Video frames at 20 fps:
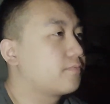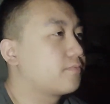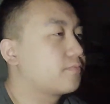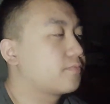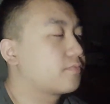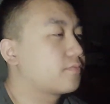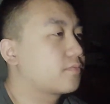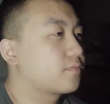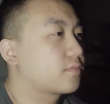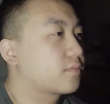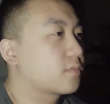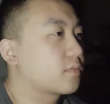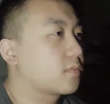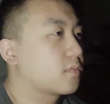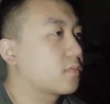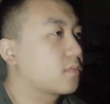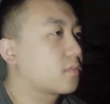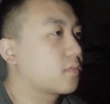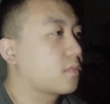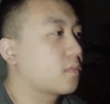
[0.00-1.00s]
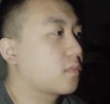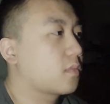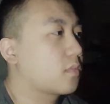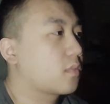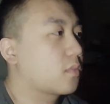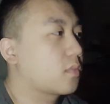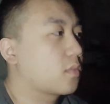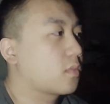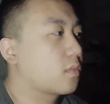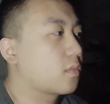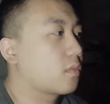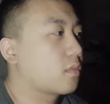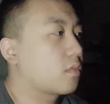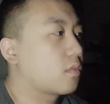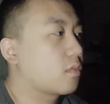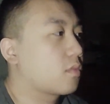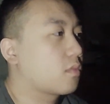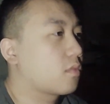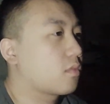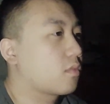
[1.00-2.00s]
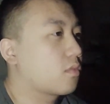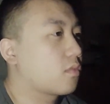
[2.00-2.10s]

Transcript: Nothing is said.